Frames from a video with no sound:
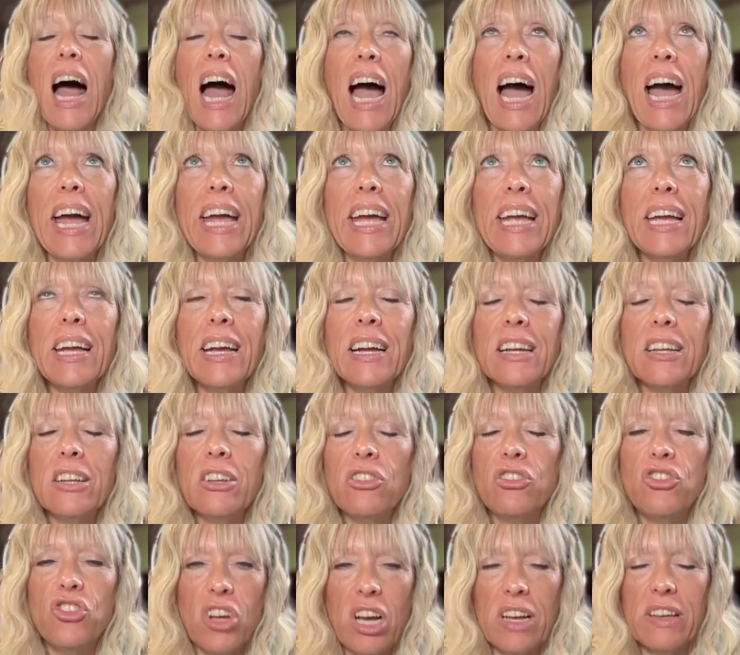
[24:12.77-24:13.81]
I
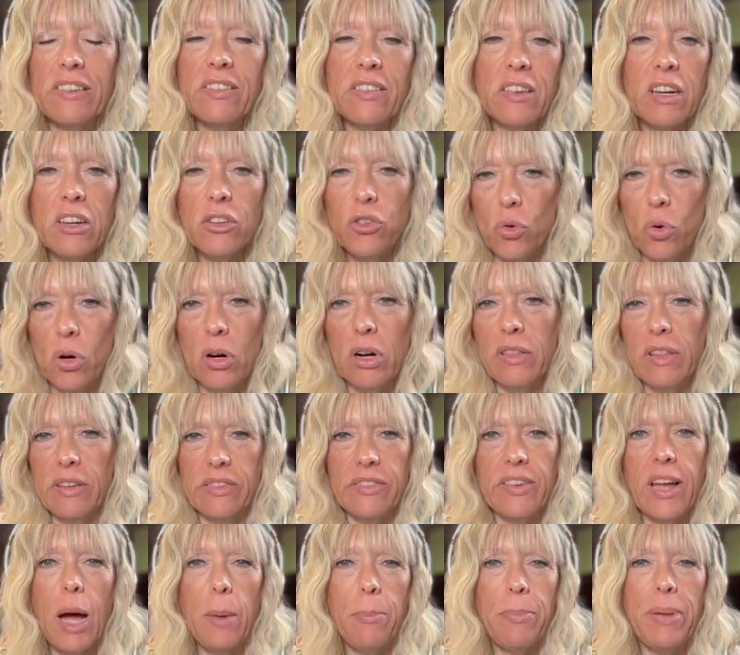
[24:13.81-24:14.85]
just adore this
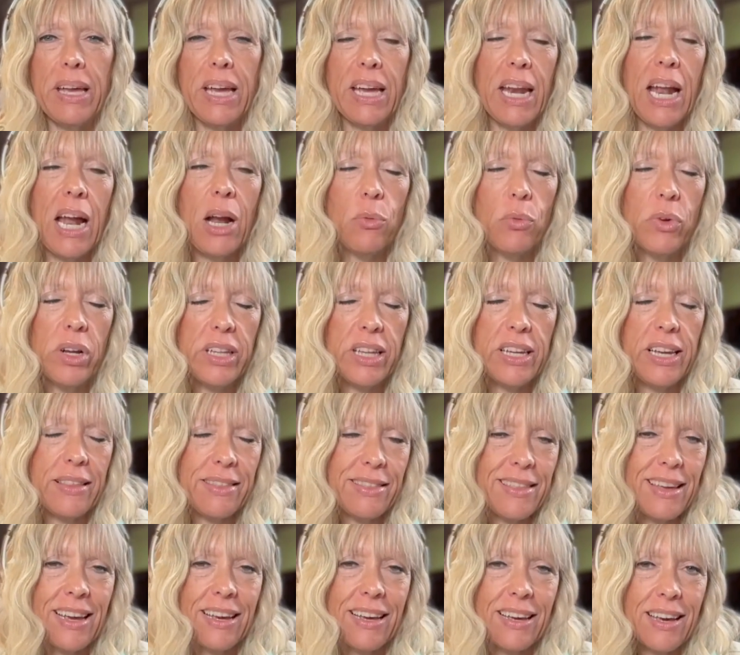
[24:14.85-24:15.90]
topic, and I really
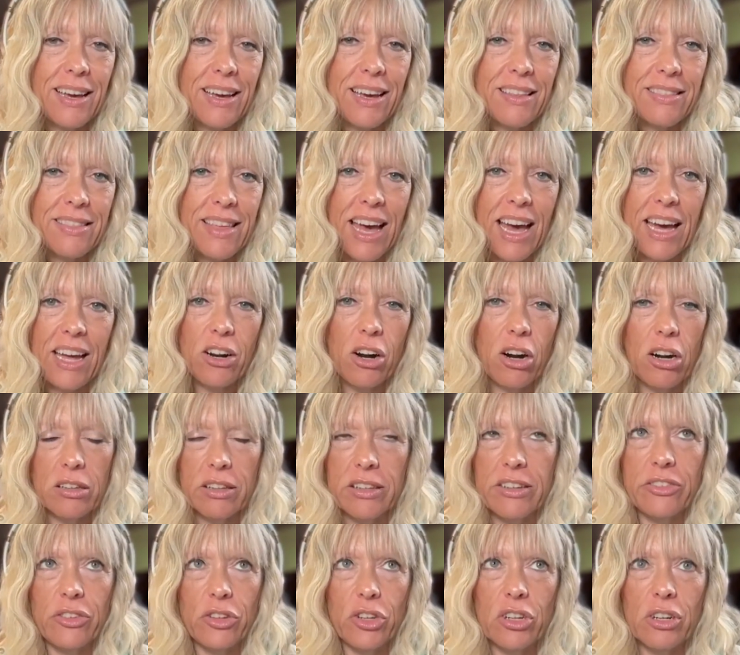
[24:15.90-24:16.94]
think that our
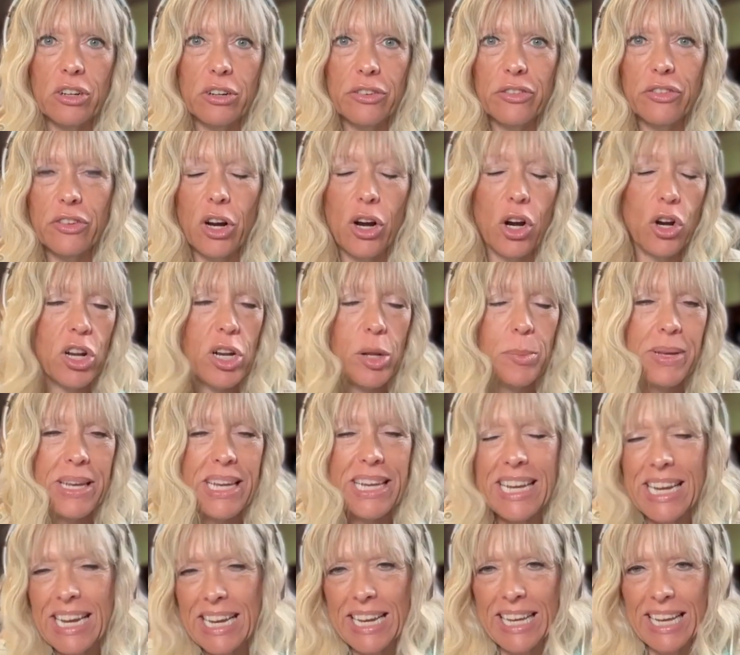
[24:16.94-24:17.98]
listeners are going to be
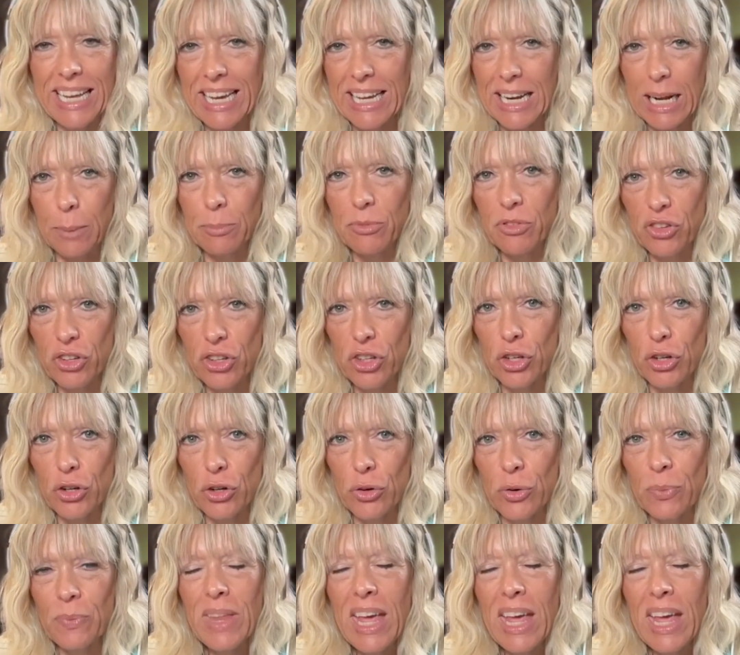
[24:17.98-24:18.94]
eating it up too.